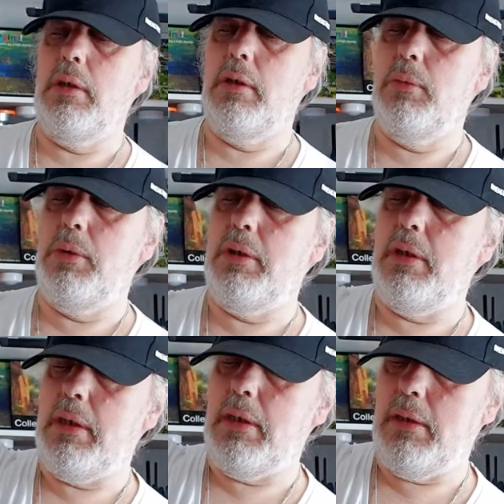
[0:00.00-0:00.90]
with
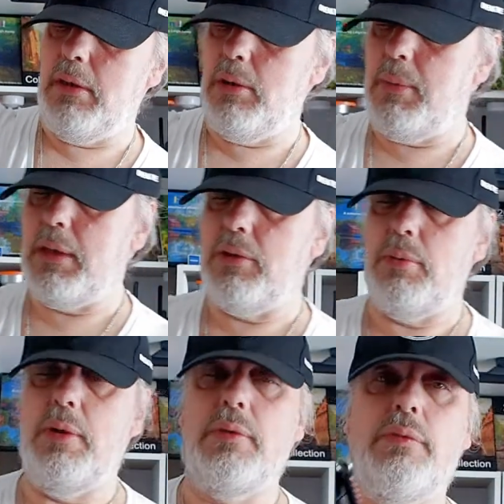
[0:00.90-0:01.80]
the Lumix
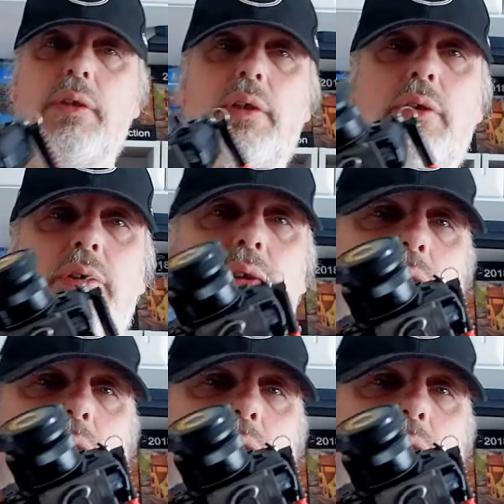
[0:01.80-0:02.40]
12 to 32